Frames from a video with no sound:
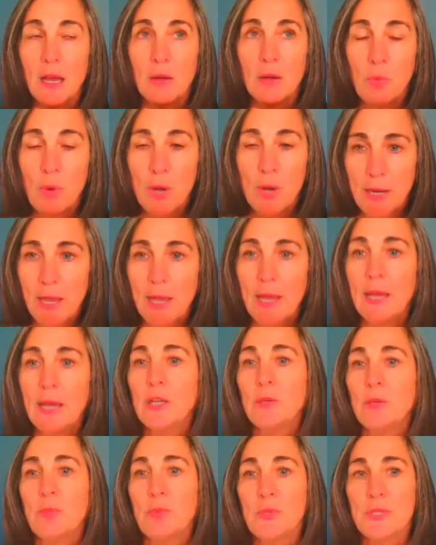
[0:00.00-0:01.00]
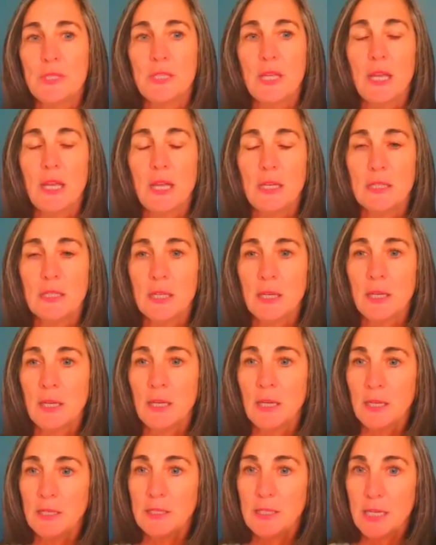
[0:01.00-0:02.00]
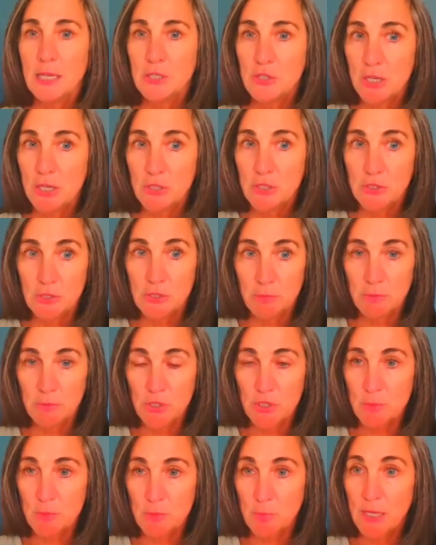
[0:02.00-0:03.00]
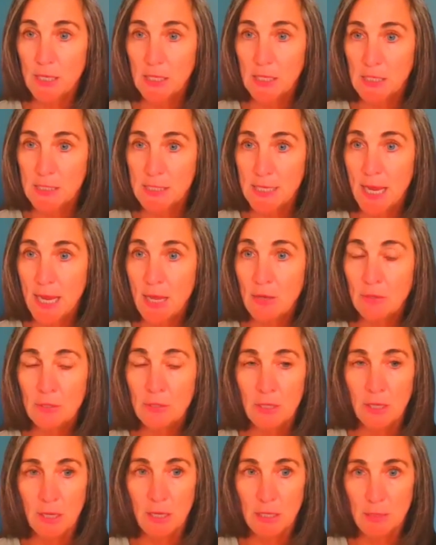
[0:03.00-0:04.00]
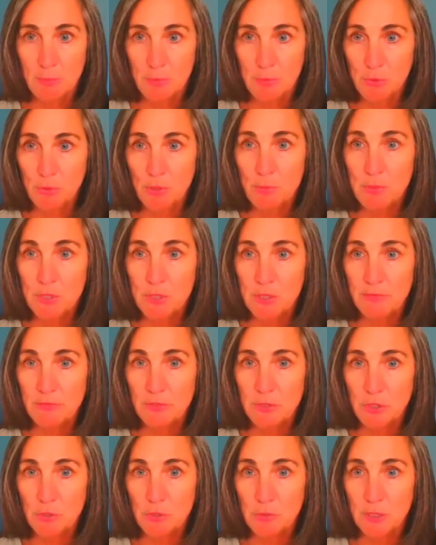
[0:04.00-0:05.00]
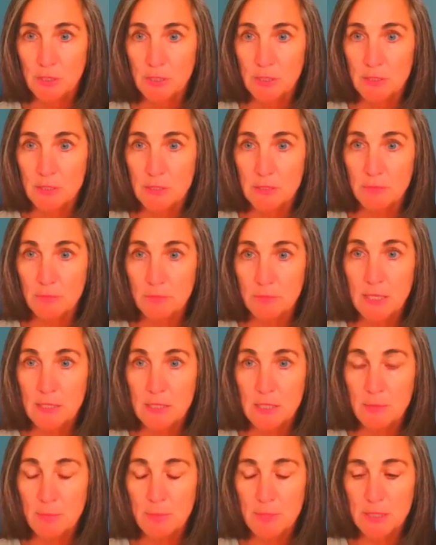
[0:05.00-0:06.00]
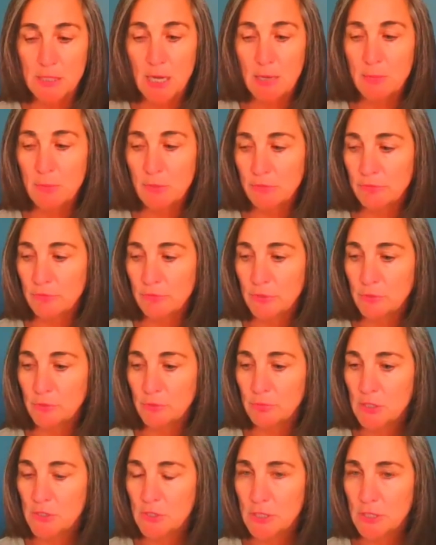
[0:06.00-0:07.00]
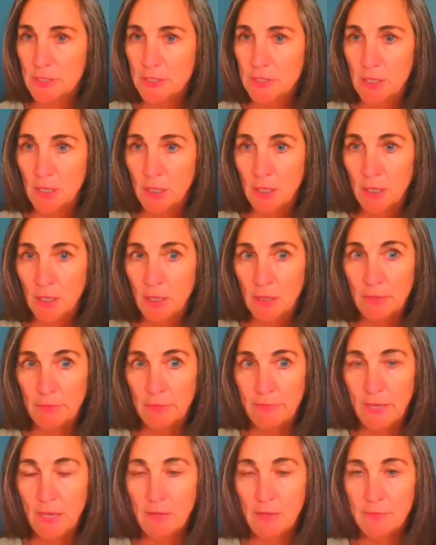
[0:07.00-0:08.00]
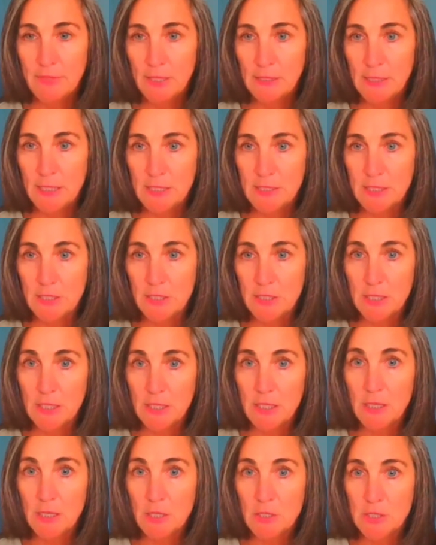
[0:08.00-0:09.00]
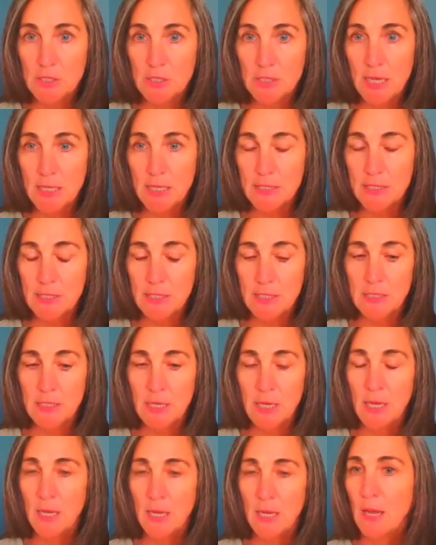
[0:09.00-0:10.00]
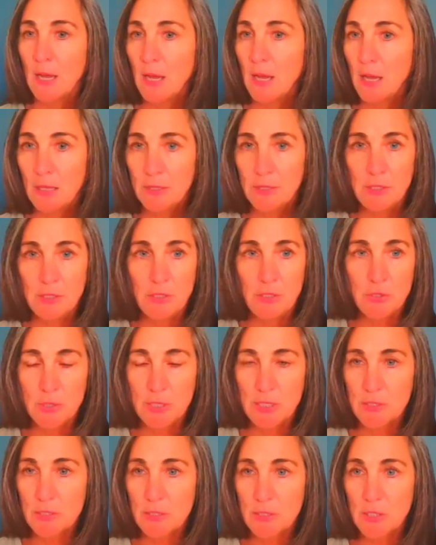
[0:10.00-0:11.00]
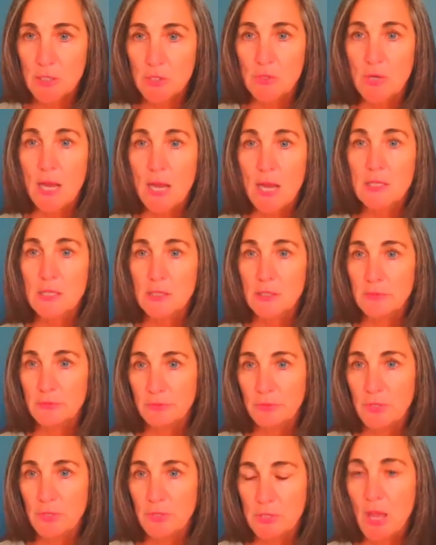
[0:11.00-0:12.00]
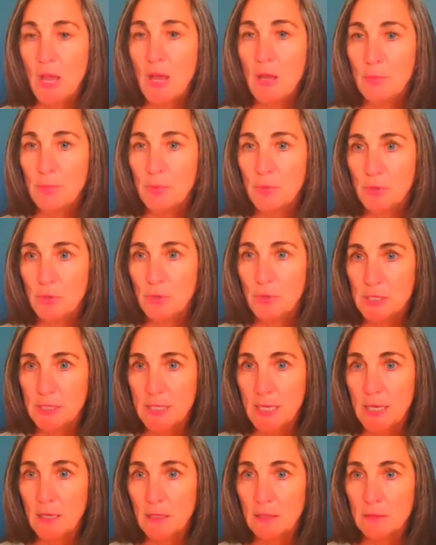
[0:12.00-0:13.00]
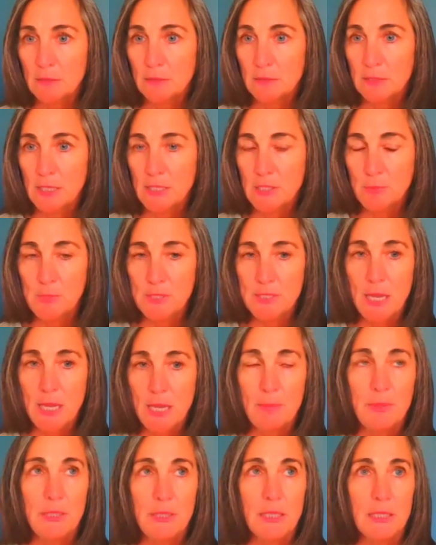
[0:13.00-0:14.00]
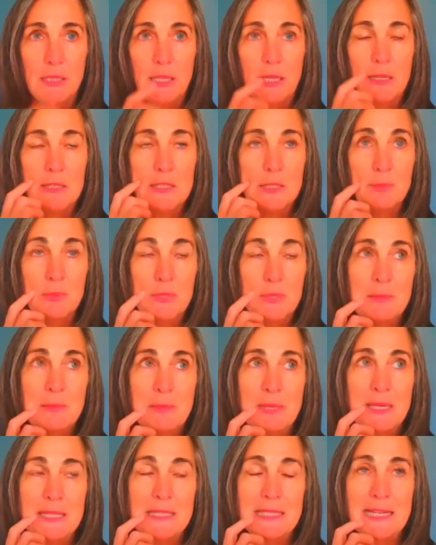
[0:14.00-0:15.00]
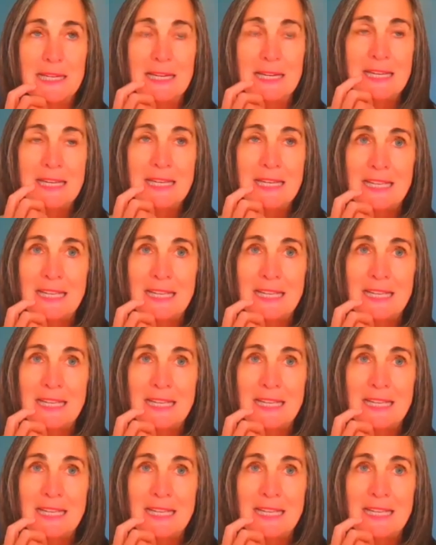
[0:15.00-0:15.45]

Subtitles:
100% digestion, which is breaking down and absorption of nutrients, right? So by the time your food reaches the valve that leads into the large intestine, all the nutrients are extracted, the food is all broken down. That's what's happening in there. It's pretty amazing.